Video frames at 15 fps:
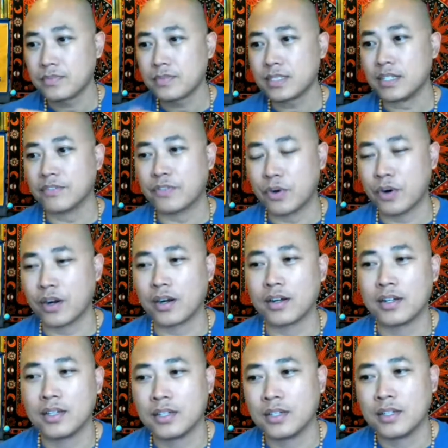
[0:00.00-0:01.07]
for
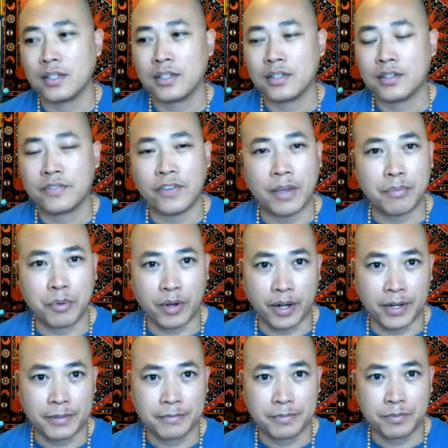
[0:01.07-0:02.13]

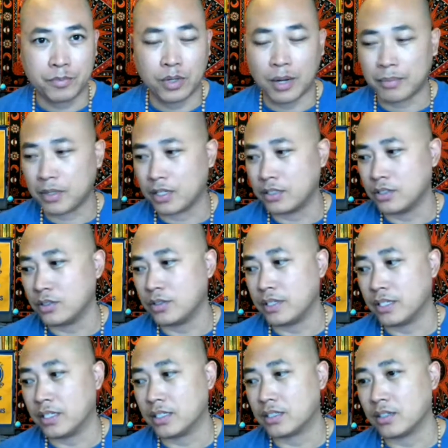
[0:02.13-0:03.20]
February, what I'm going to do
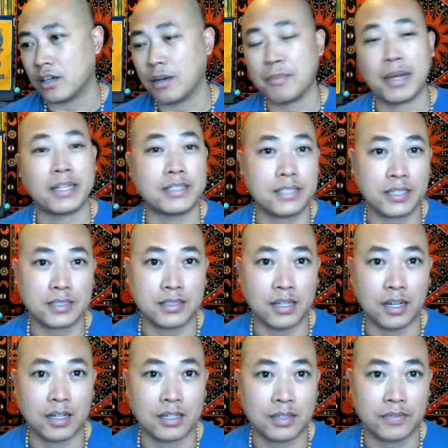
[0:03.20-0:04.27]
is on my
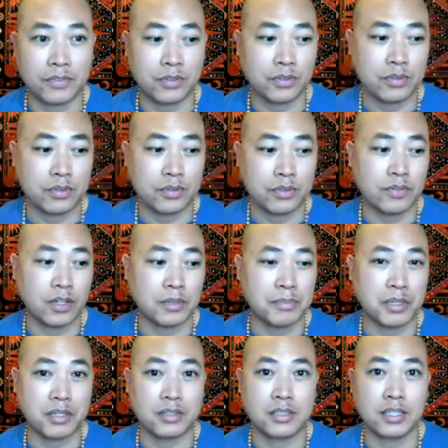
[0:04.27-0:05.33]
TikTok, if you follow
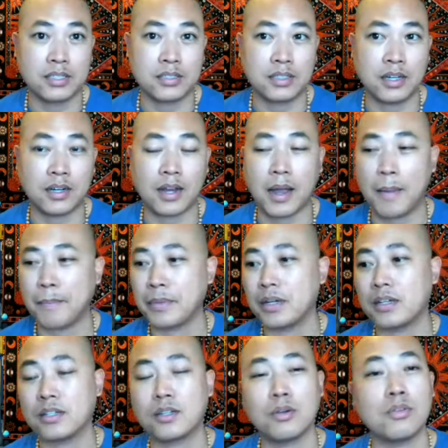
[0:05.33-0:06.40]
me on TikTok, I'm
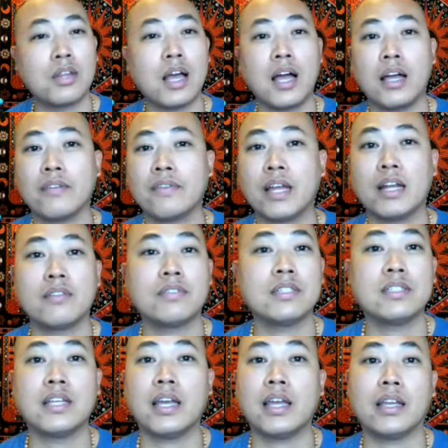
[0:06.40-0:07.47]
going to go live every
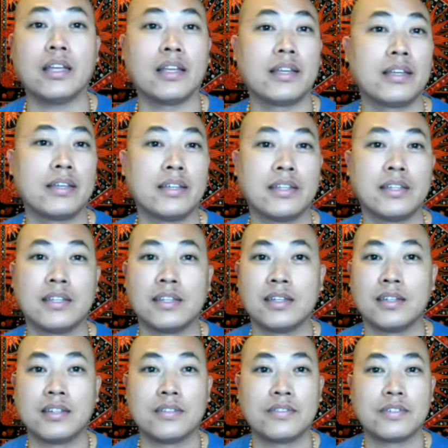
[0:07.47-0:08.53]
day
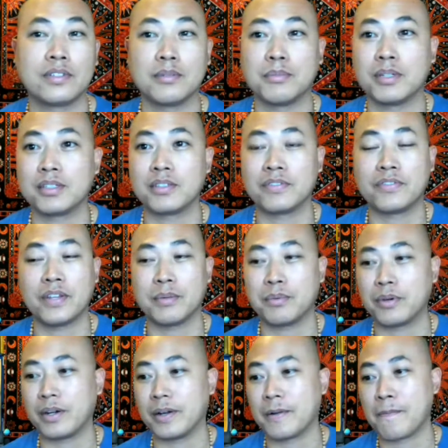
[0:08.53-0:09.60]
for the month of
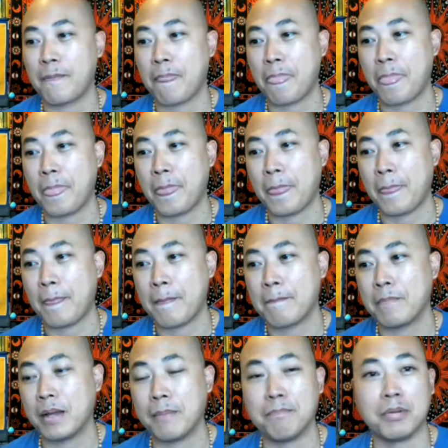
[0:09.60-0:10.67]
February.
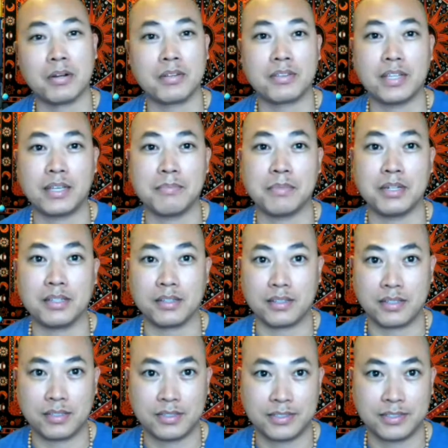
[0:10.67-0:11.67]
My birthday month,